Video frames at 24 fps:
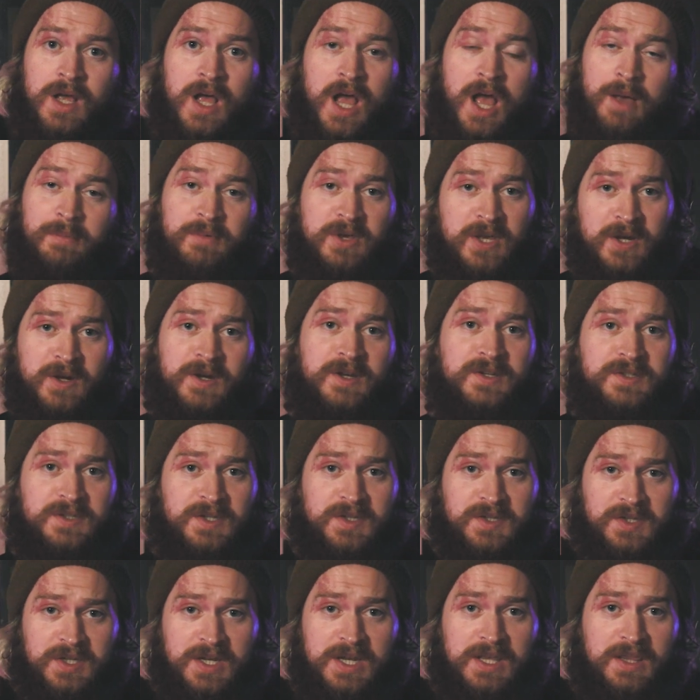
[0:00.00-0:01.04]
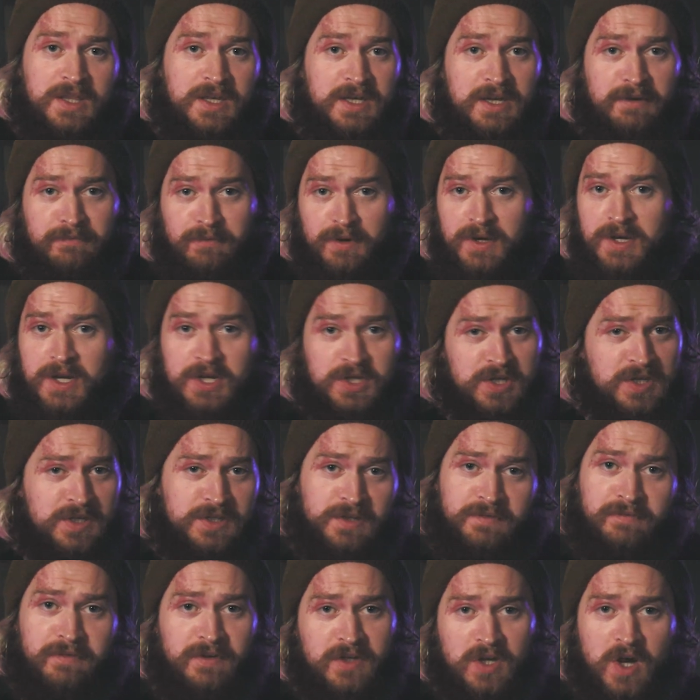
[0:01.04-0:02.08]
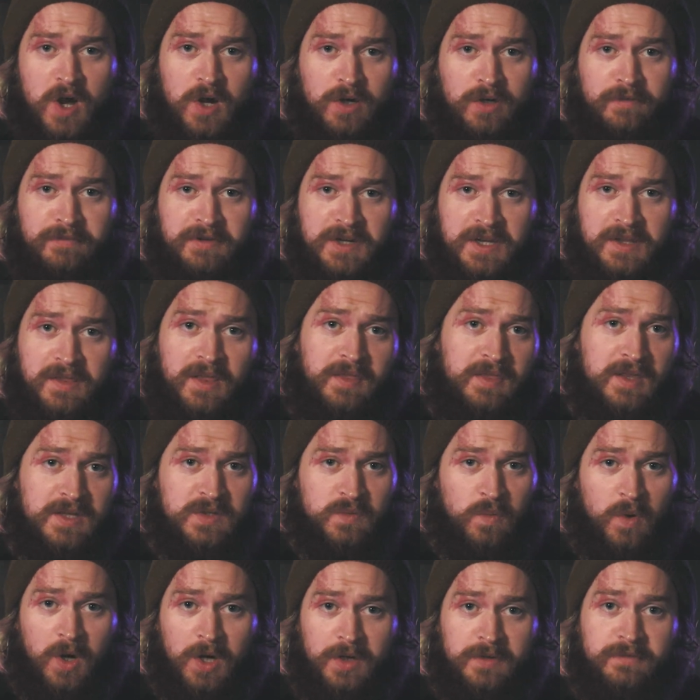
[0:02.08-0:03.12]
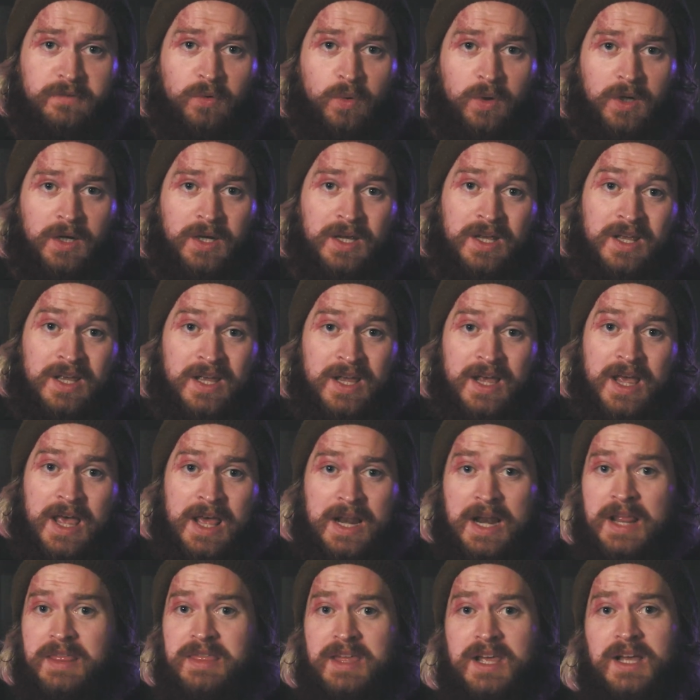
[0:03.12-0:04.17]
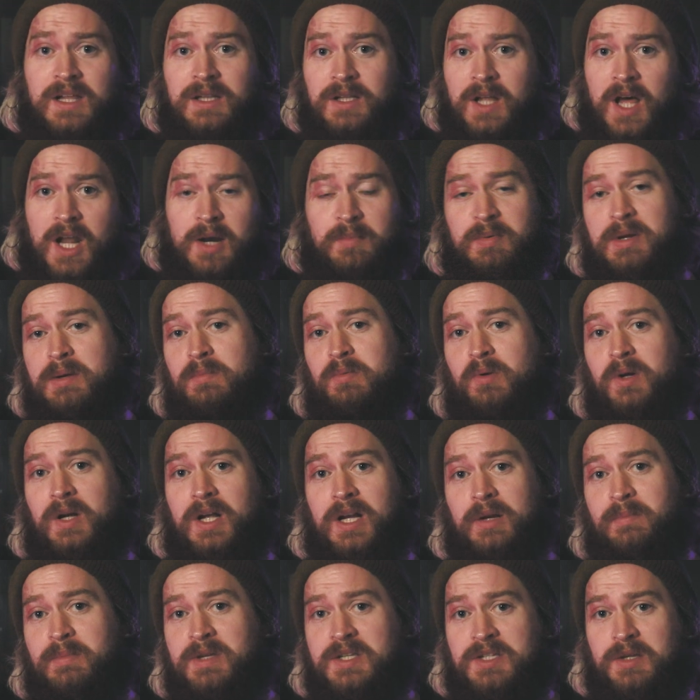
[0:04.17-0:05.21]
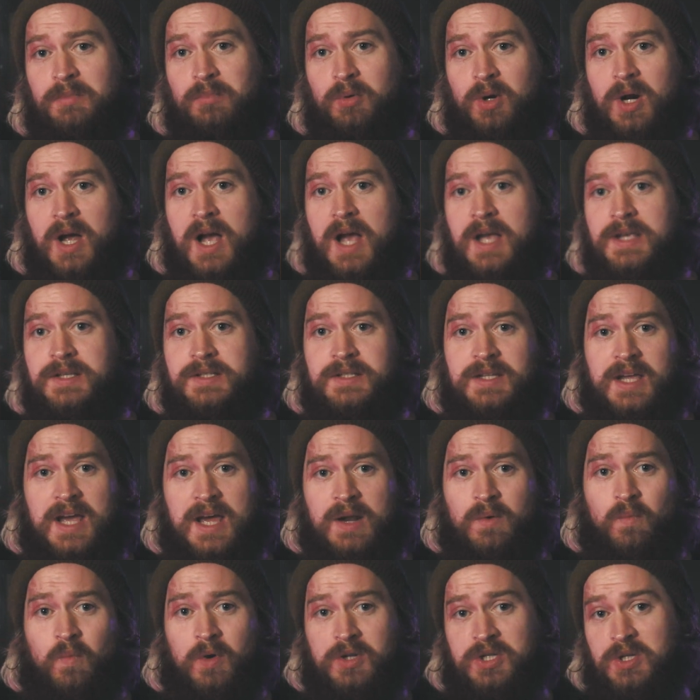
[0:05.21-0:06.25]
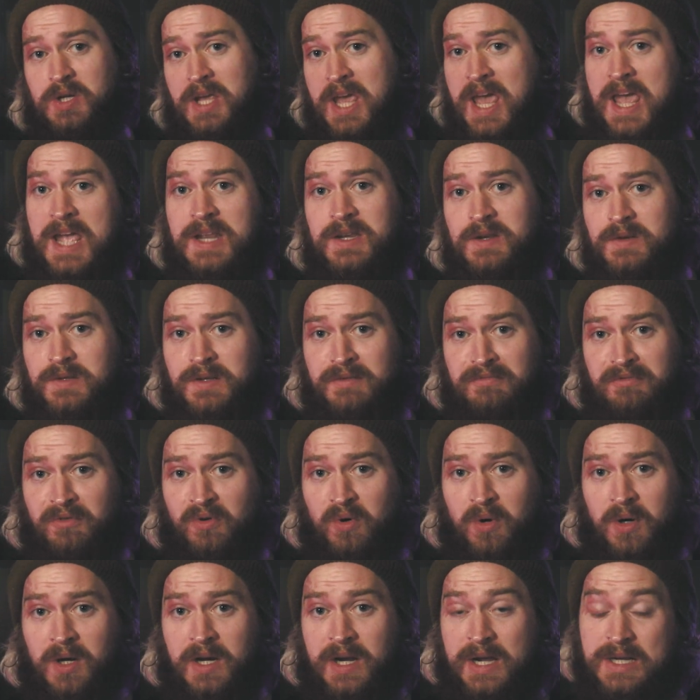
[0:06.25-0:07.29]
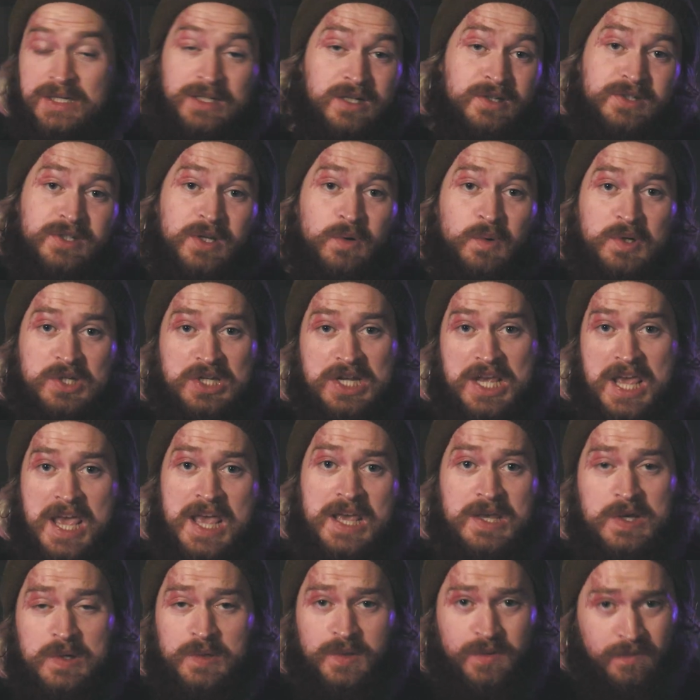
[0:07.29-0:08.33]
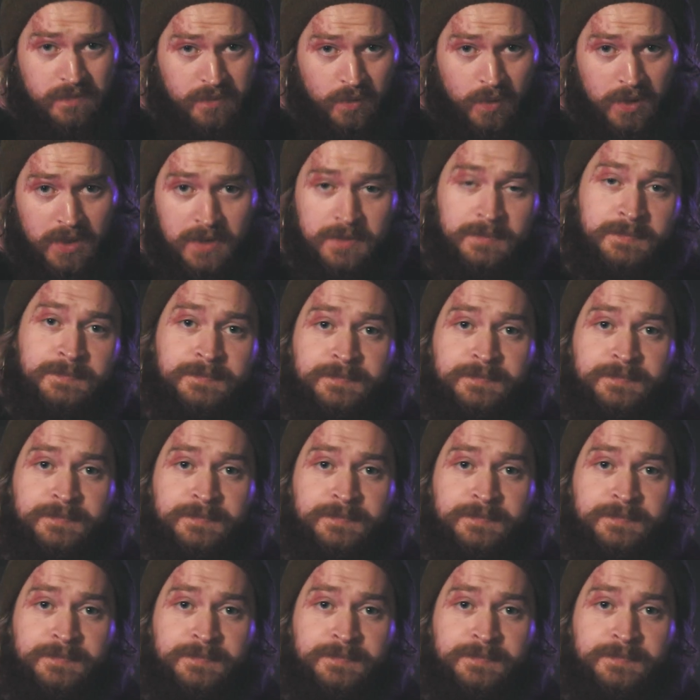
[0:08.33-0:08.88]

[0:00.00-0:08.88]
I'm curious to see the different niches of photography that this works for, and I think a lot of people are going to be surprised at what you can use it for and also what you can't use it for.